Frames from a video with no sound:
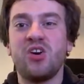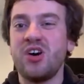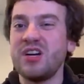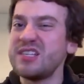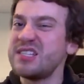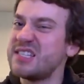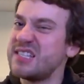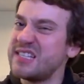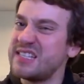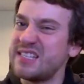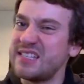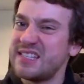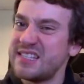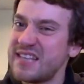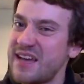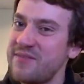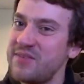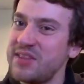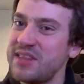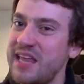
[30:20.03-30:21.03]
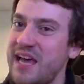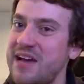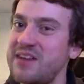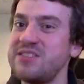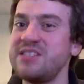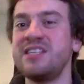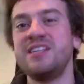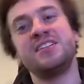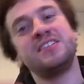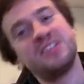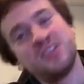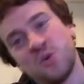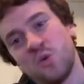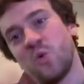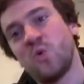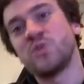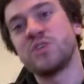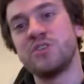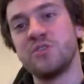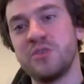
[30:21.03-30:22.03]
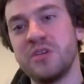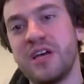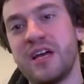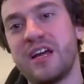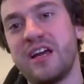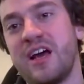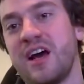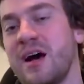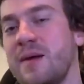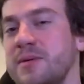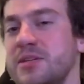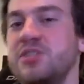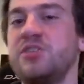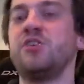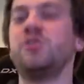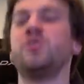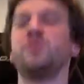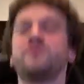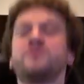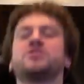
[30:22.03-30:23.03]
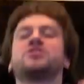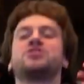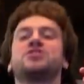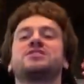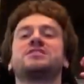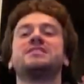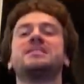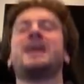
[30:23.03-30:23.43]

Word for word: costs, is it 7000 Or you can get a comma 2 for just